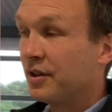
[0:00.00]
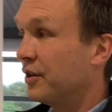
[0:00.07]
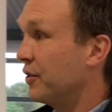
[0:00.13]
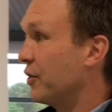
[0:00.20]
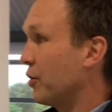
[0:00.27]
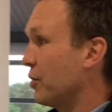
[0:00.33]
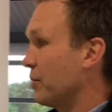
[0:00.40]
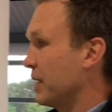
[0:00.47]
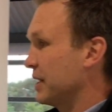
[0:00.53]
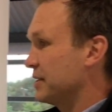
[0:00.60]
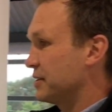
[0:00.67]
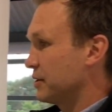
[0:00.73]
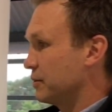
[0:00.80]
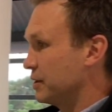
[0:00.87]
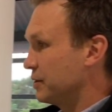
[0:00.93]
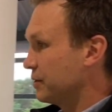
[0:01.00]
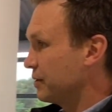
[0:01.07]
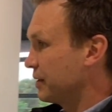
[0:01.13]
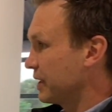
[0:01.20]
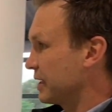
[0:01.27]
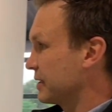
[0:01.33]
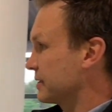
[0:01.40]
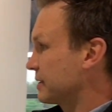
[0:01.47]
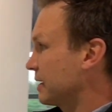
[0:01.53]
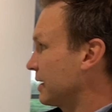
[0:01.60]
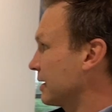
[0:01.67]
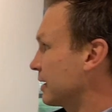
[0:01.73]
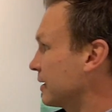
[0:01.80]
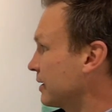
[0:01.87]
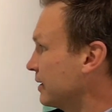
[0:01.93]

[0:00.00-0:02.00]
to the doorway, so we do things like